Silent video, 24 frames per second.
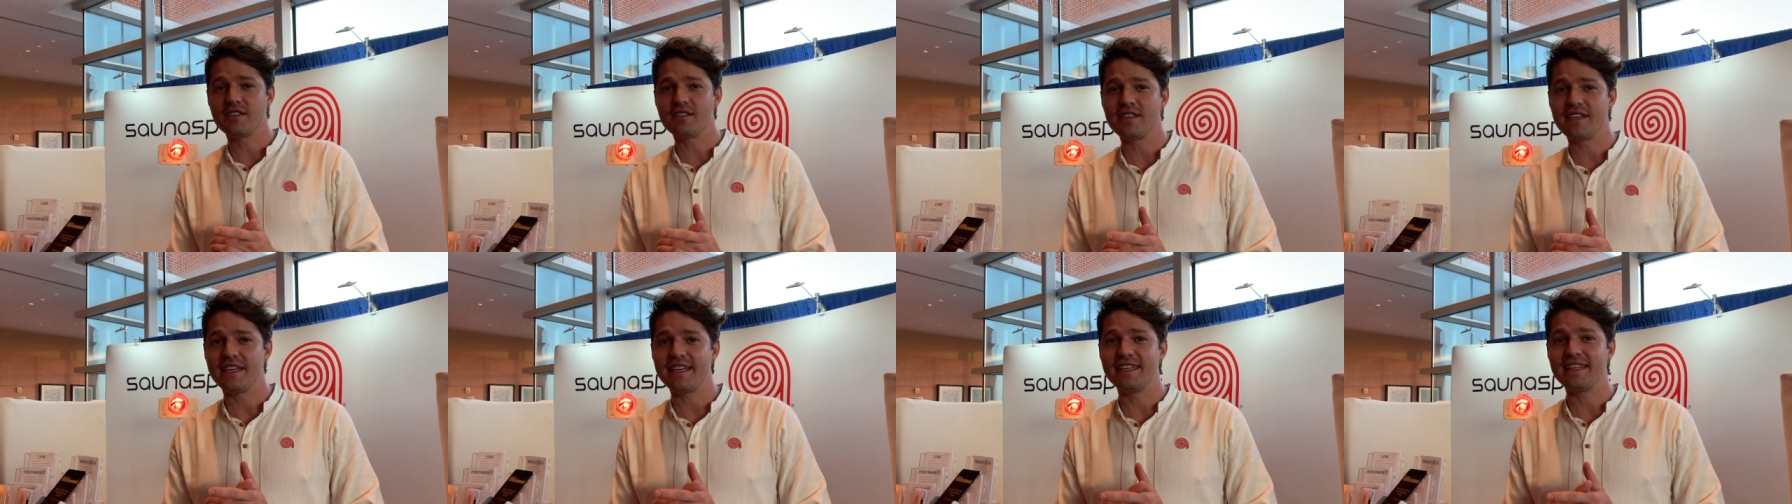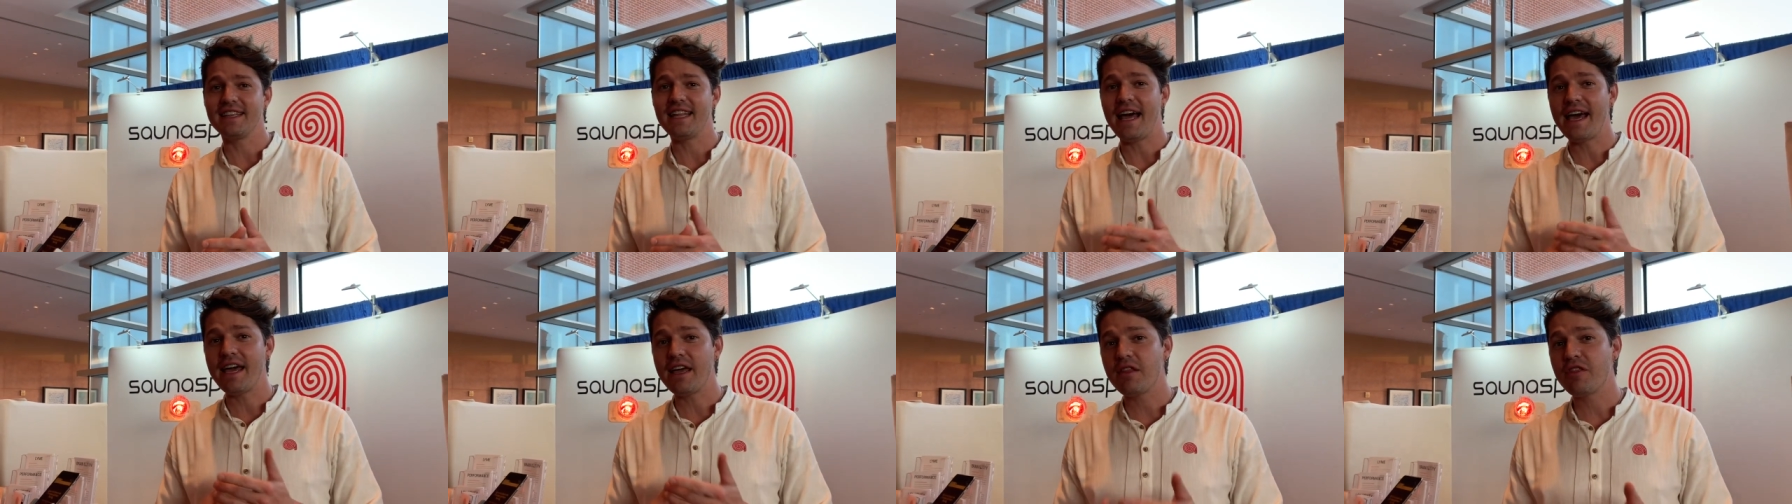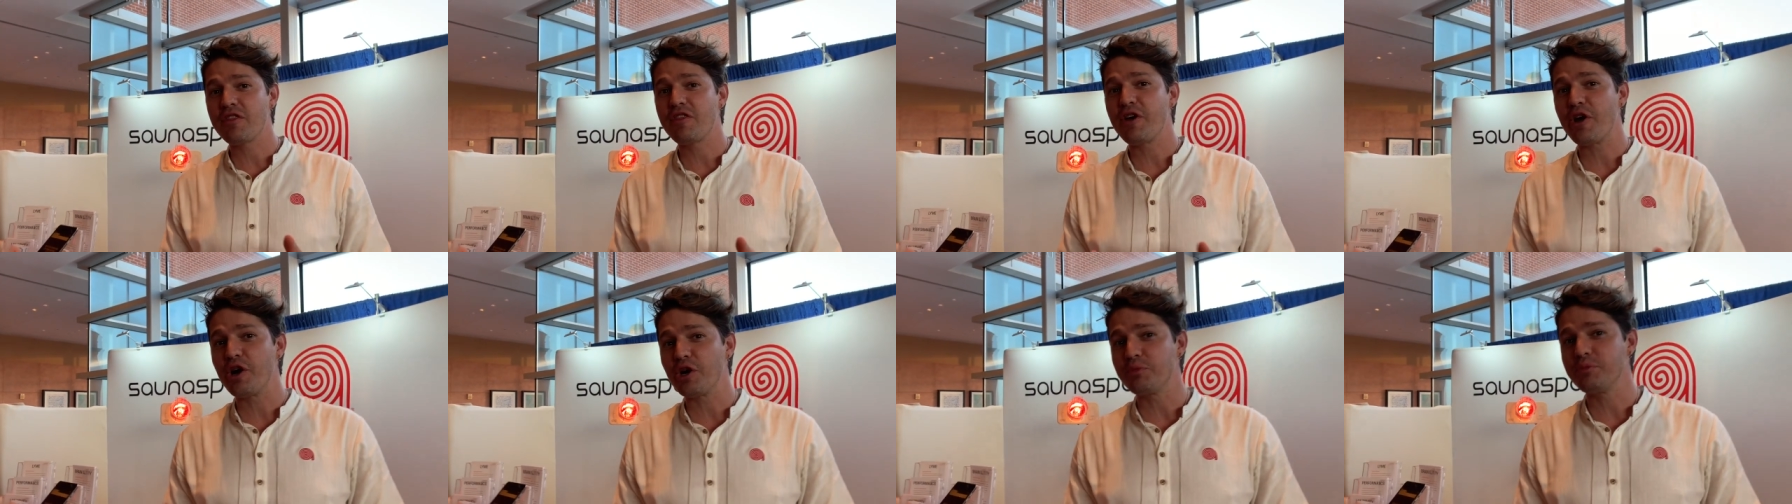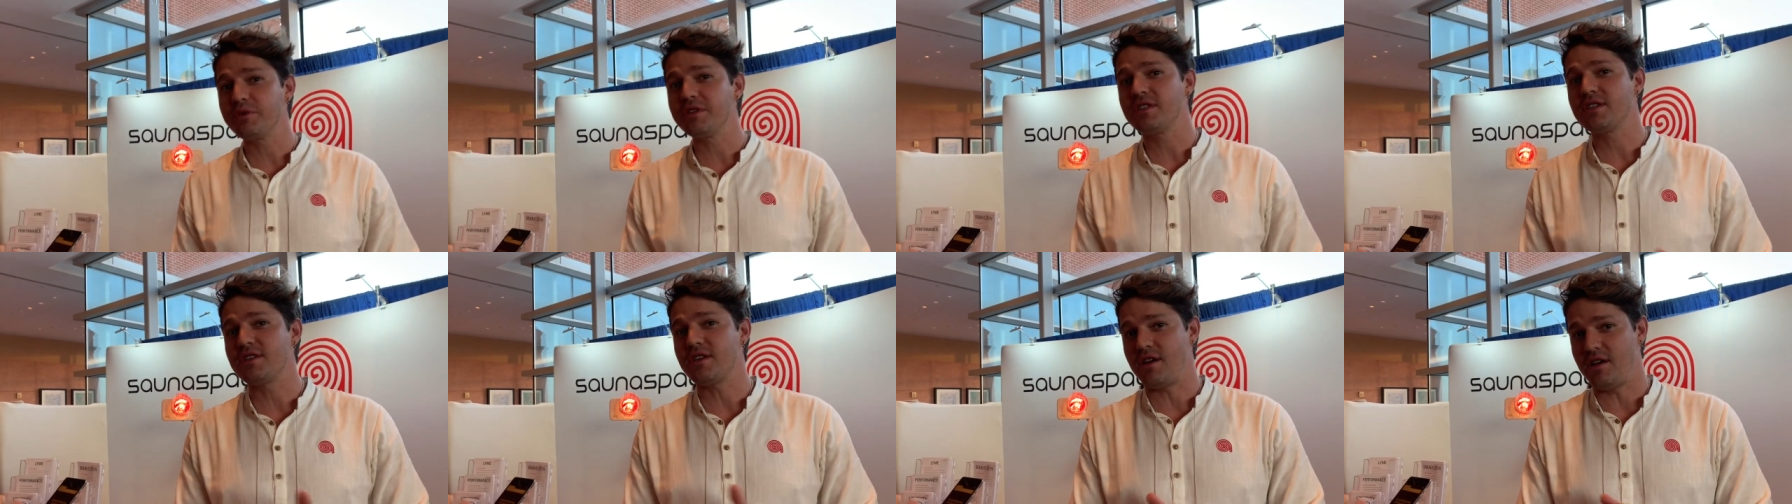It's a light
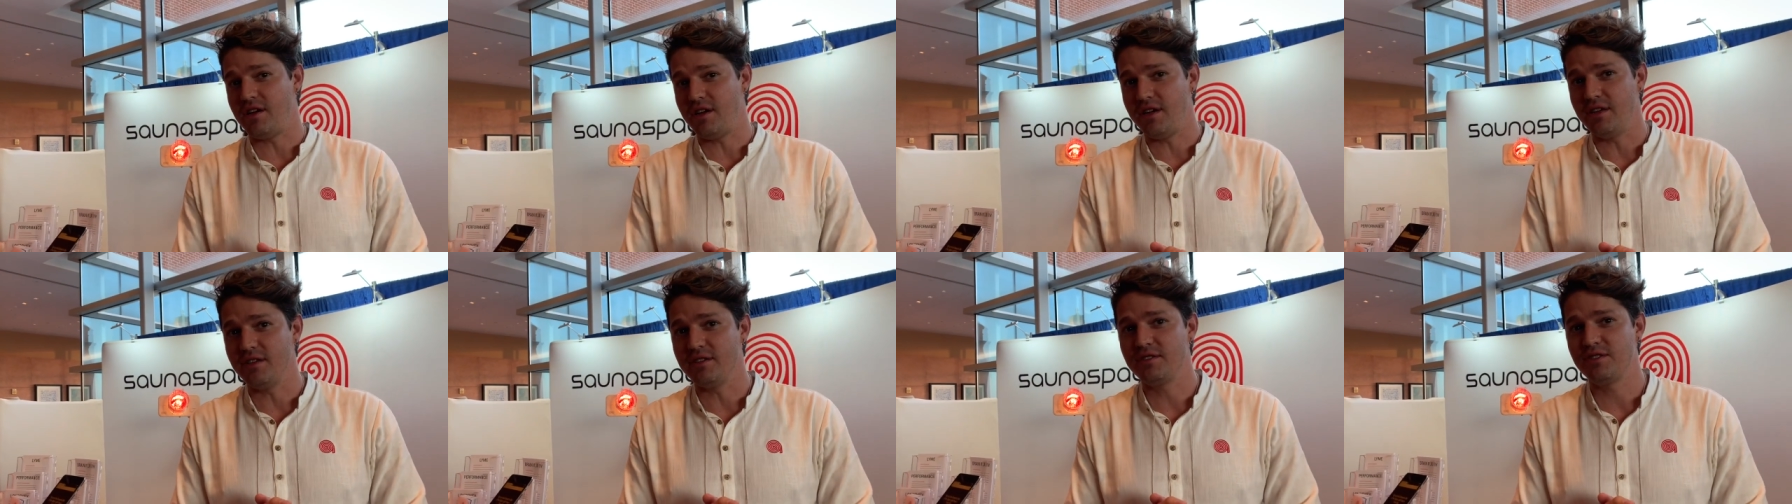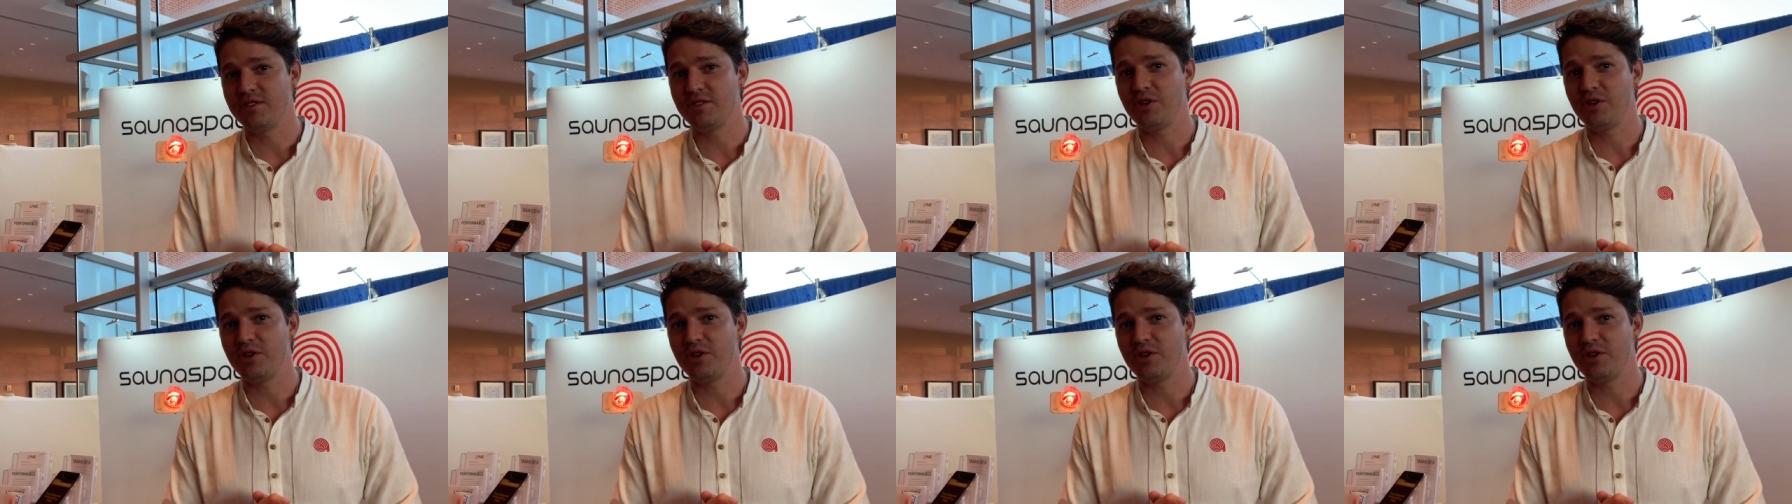therapy sauna.